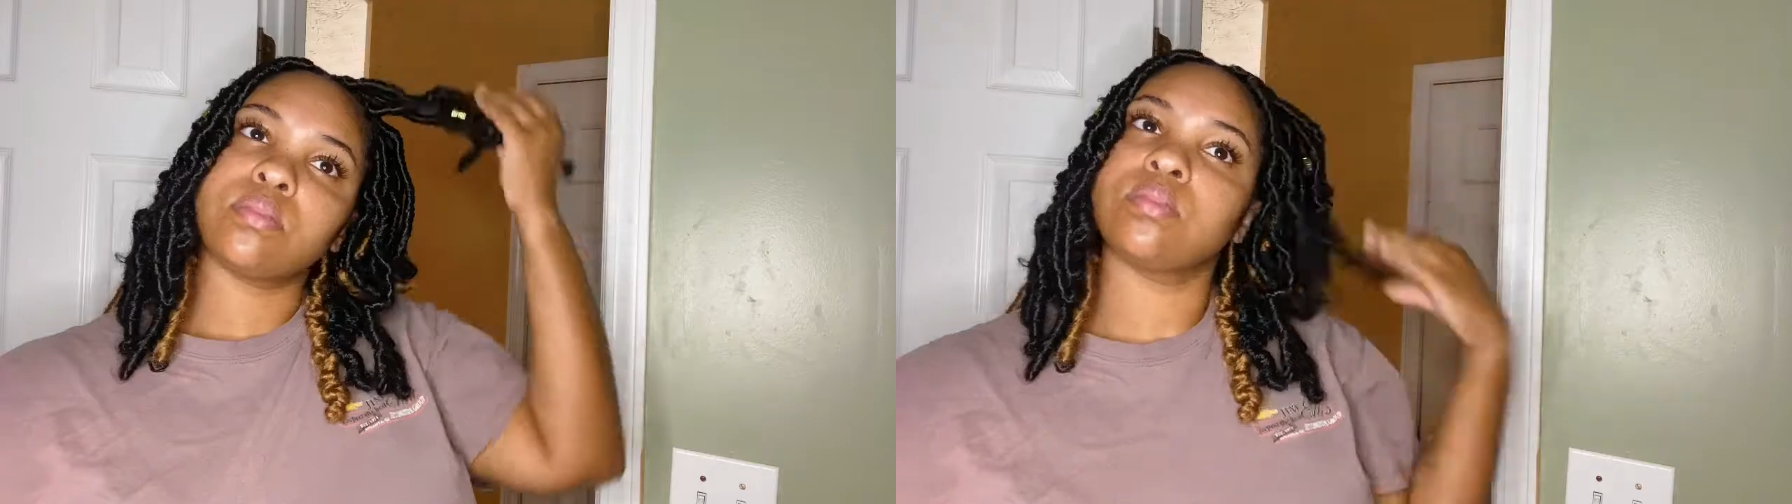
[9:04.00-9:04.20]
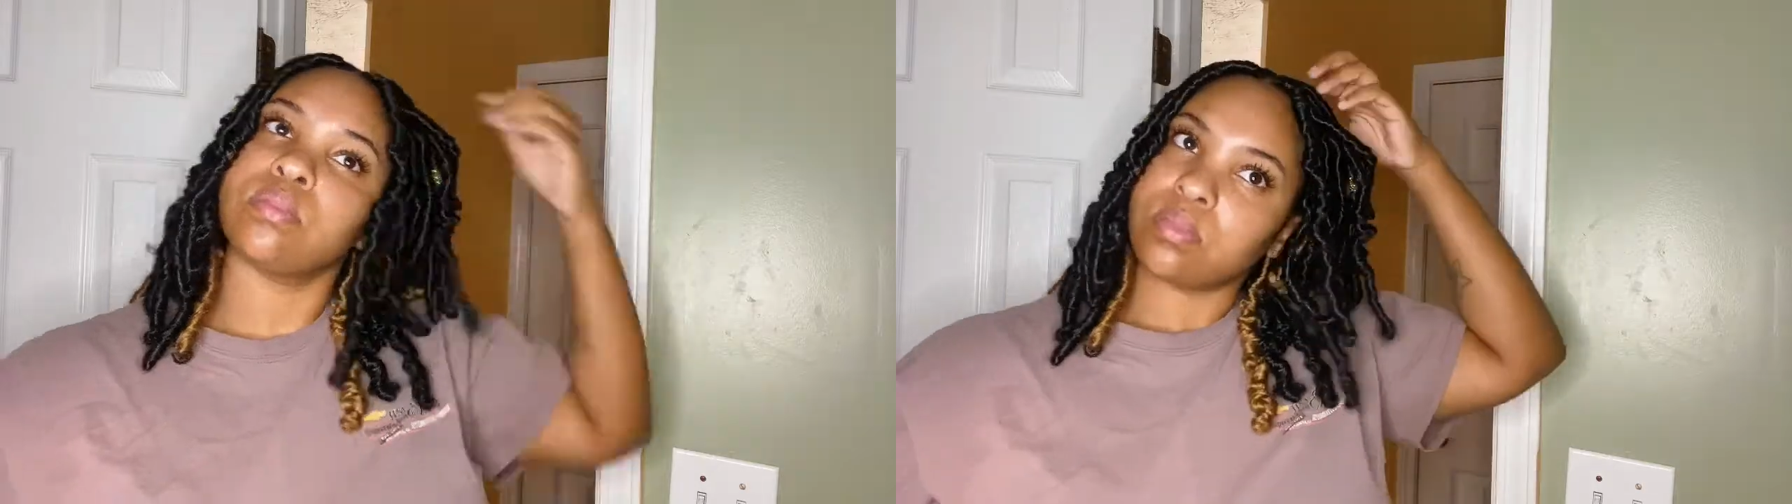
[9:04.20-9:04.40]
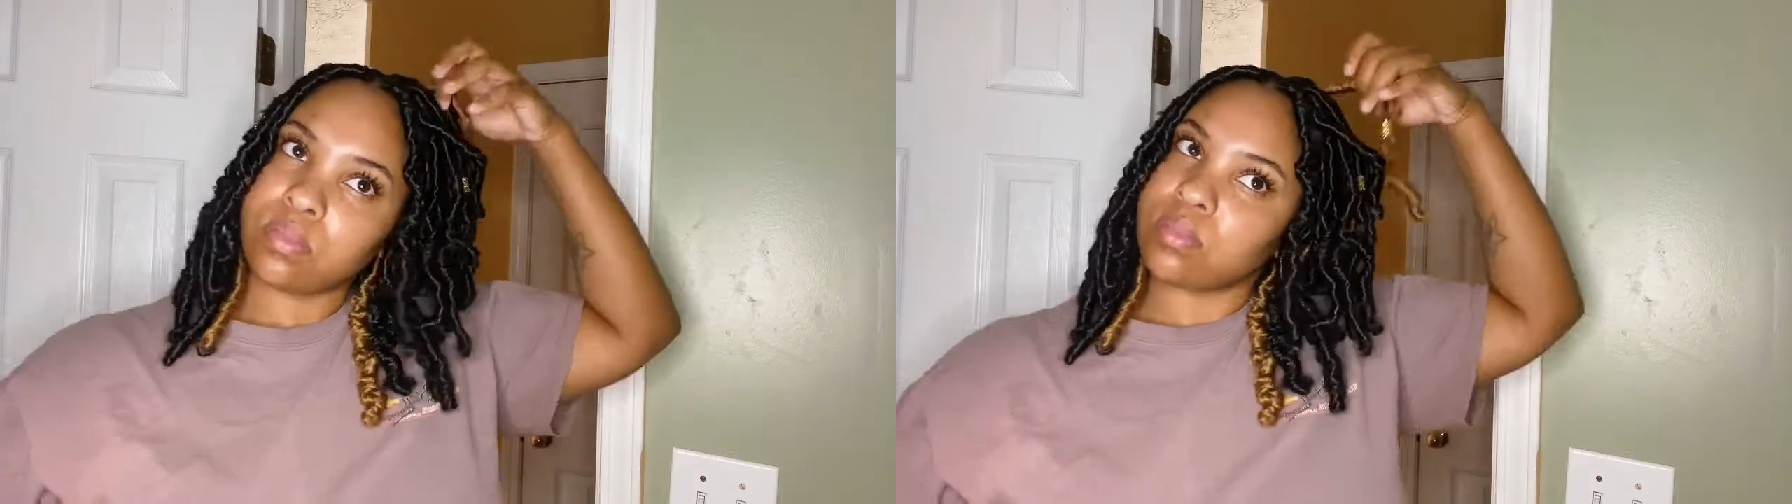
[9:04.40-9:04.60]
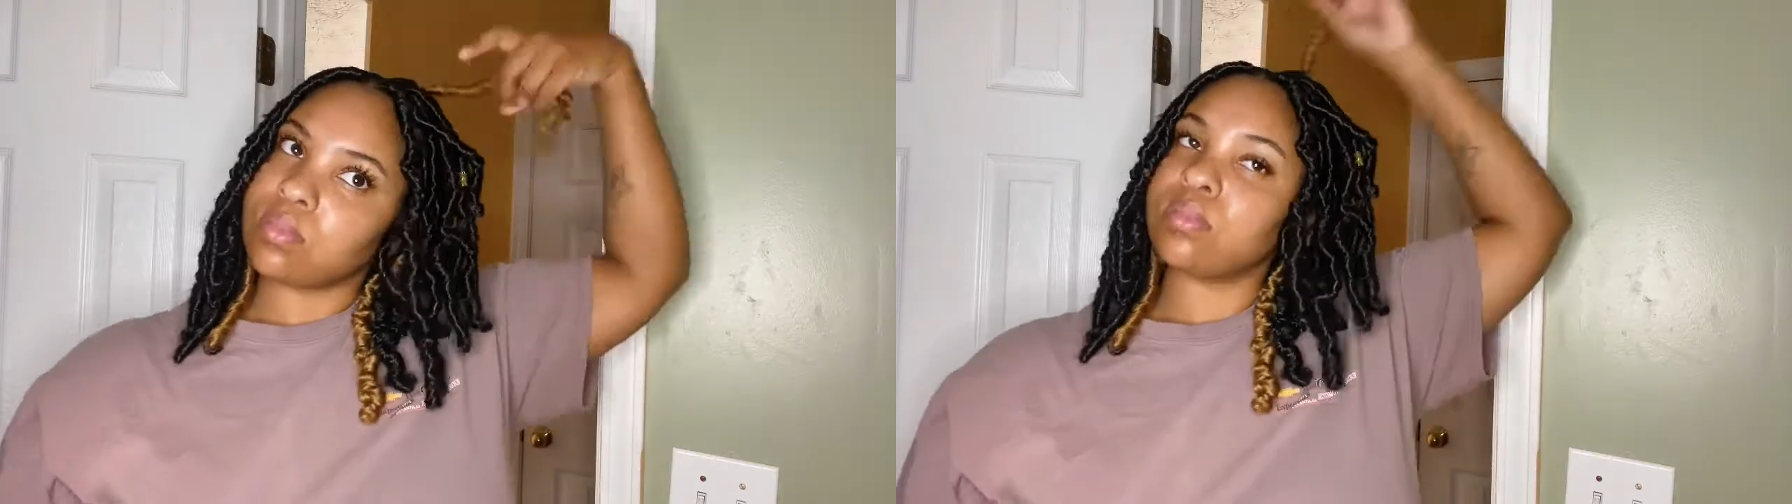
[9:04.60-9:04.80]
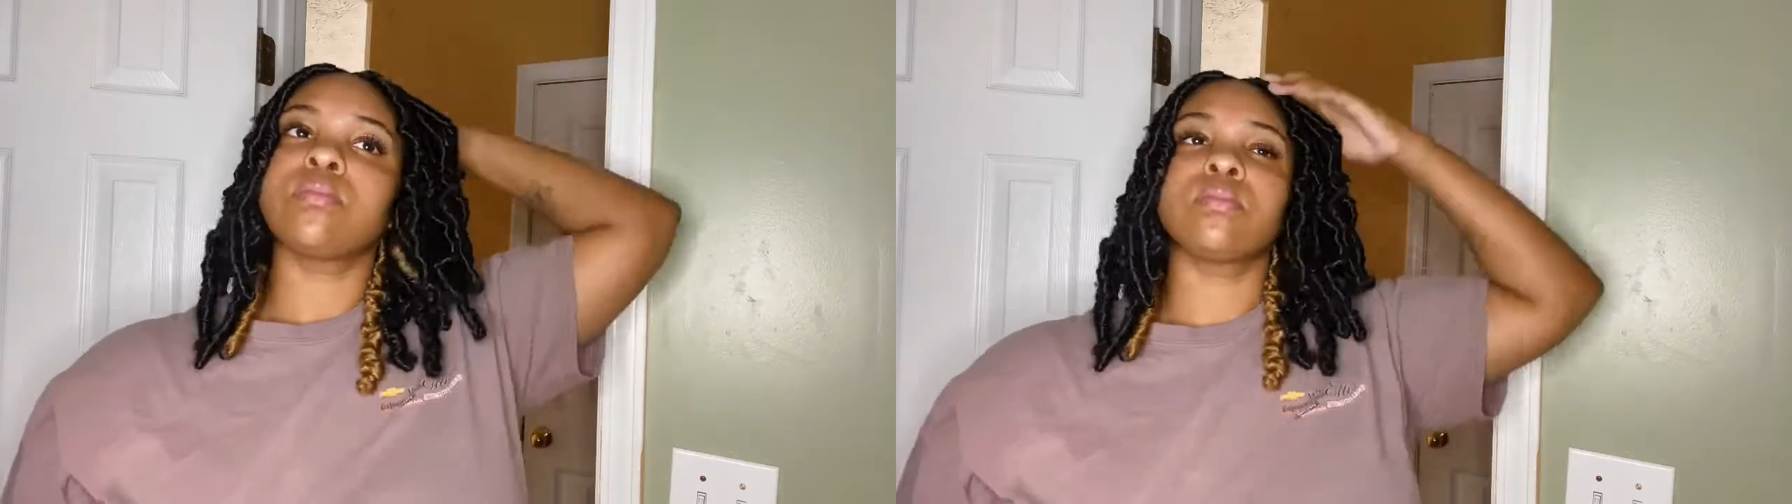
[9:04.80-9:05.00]
And then I'm going to take
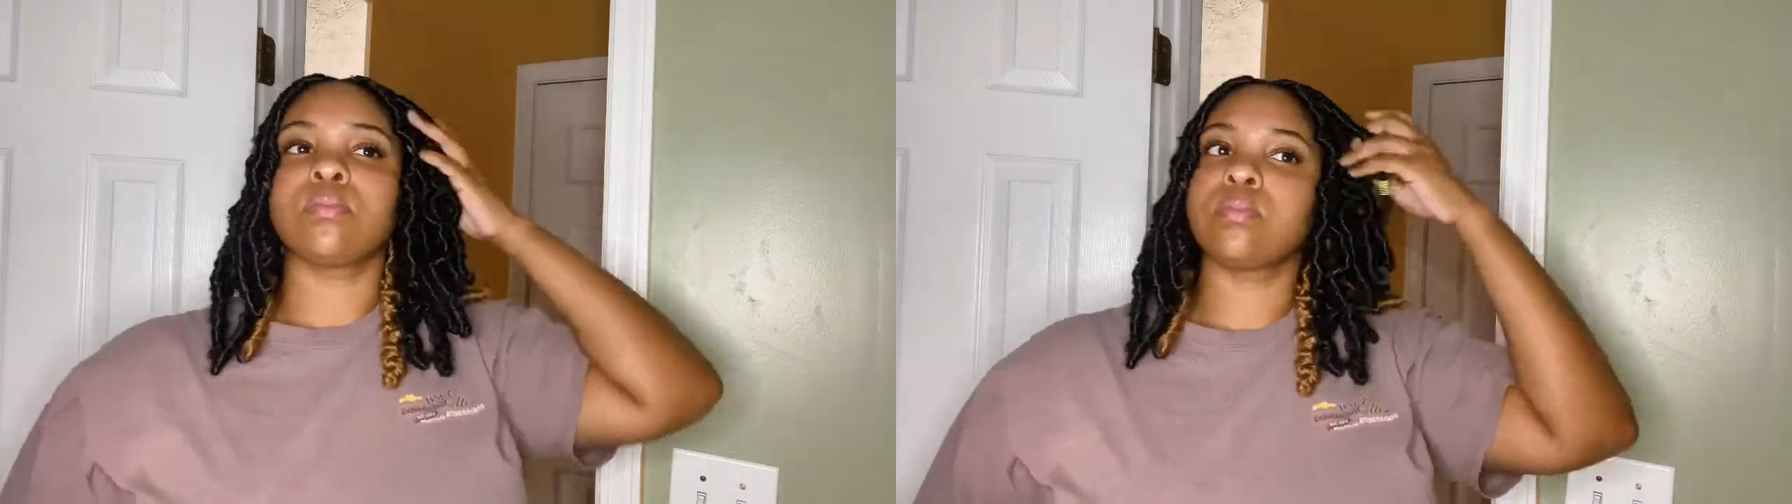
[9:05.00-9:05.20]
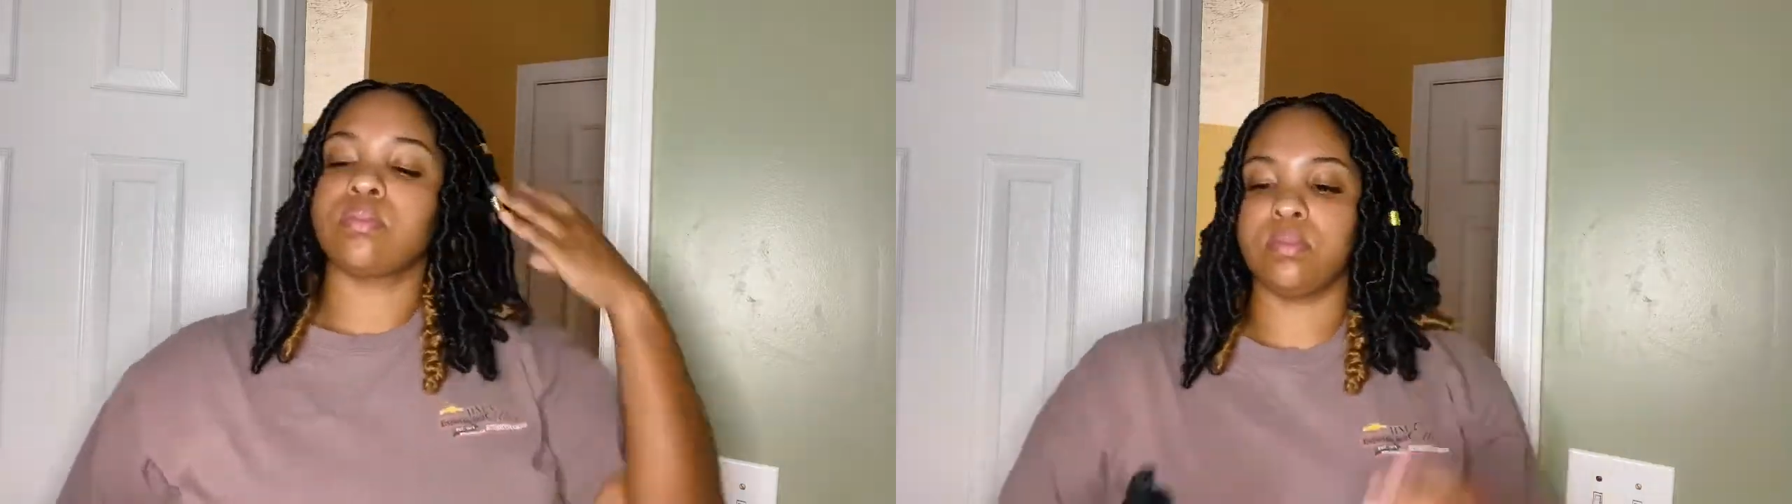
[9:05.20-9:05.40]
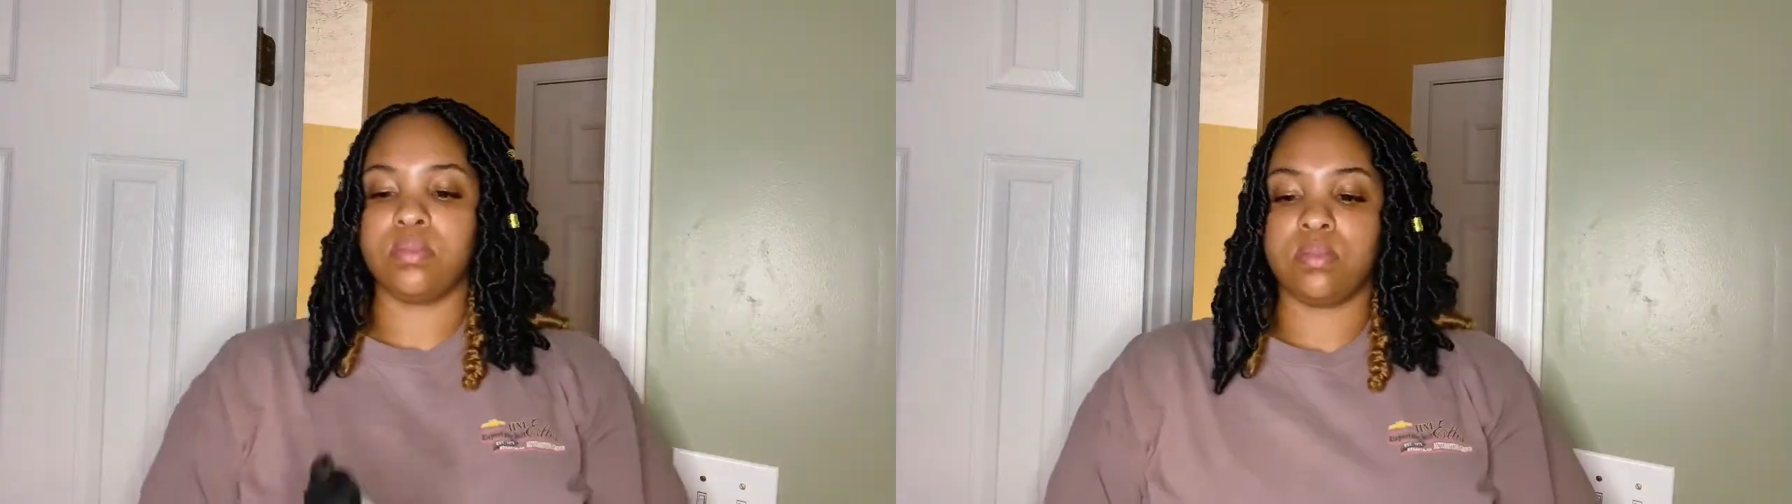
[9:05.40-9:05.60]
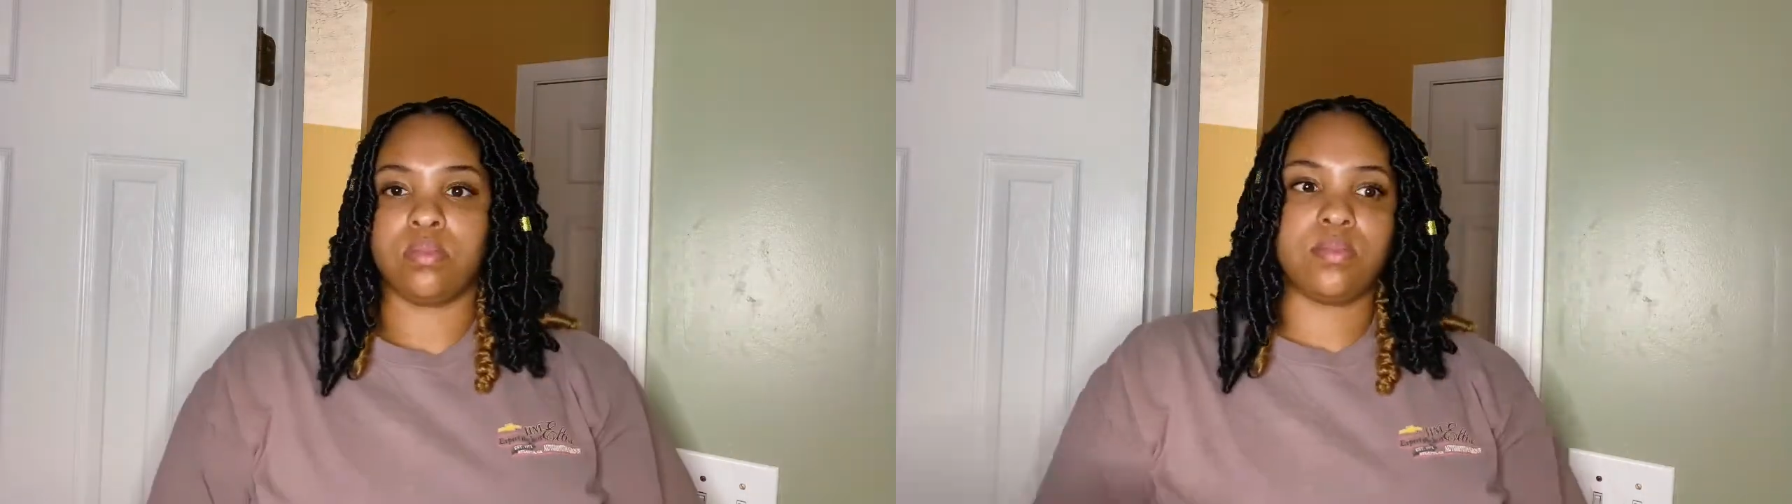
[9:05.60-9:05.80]
my mousse right here